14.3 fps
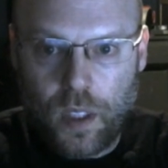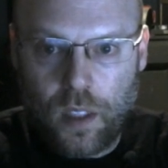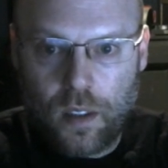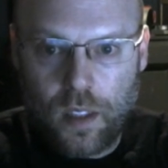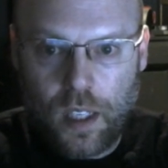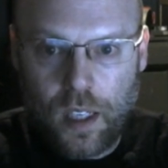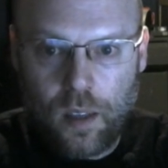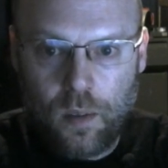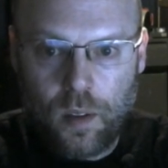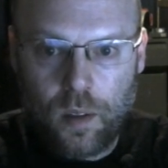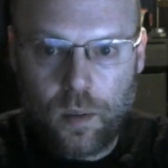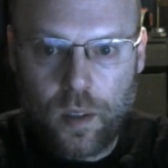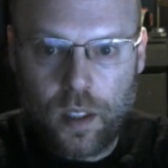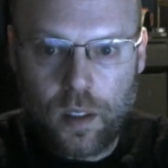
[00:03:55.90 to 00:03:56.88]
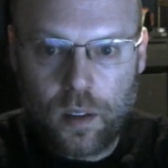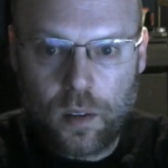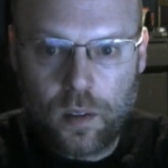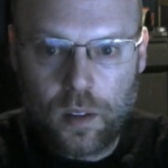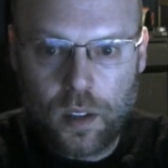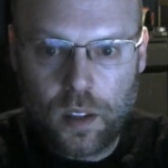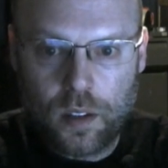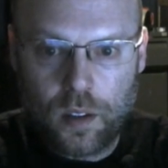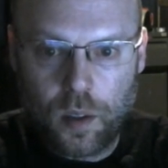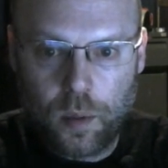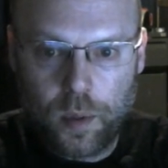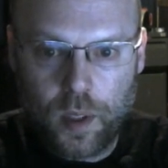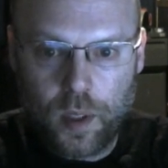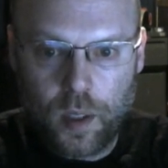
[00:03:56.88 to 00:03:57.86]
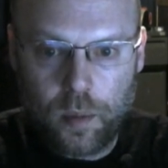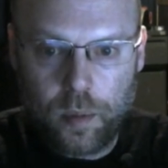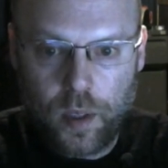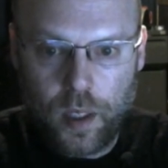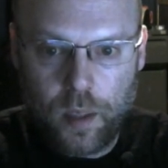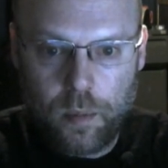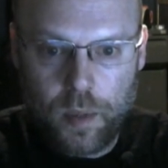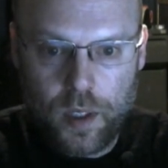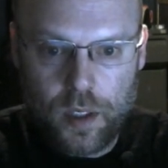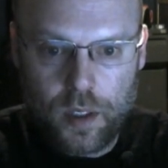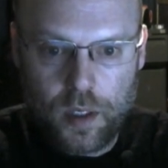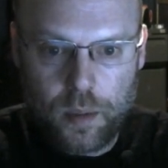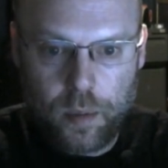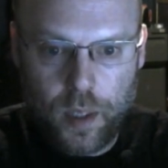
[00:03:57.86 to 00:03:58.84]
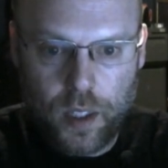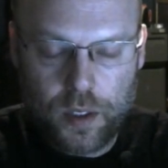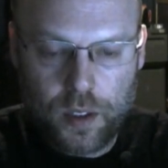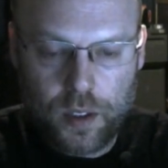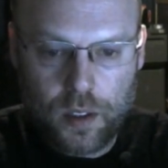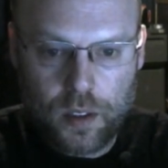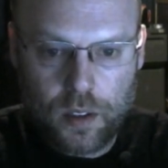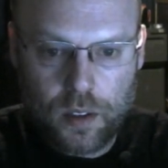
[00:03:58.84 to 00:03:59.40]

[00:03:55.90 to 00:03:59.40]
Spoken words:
Now what we do is open up image inspection,